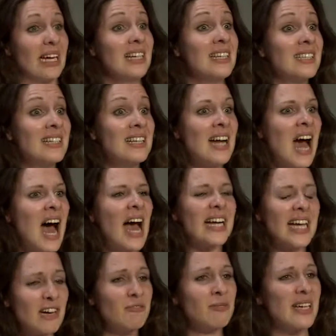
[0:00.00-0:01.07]
and
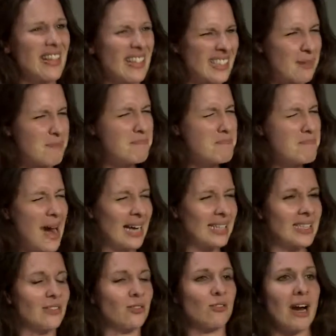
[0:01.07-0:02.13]
gave me this
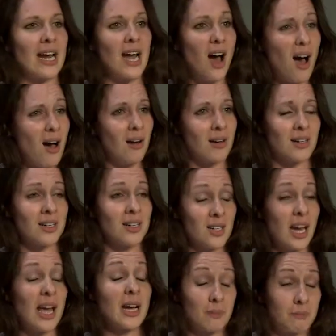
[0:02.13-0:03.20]
massive great hug,
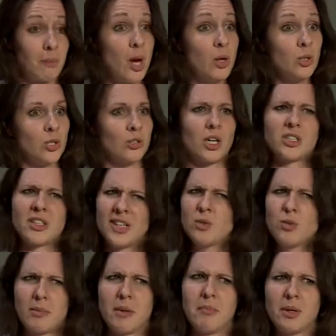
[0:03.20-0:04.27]
like bone crusher.
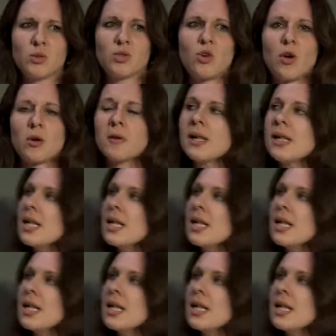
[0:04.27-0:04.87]
These women are built strong.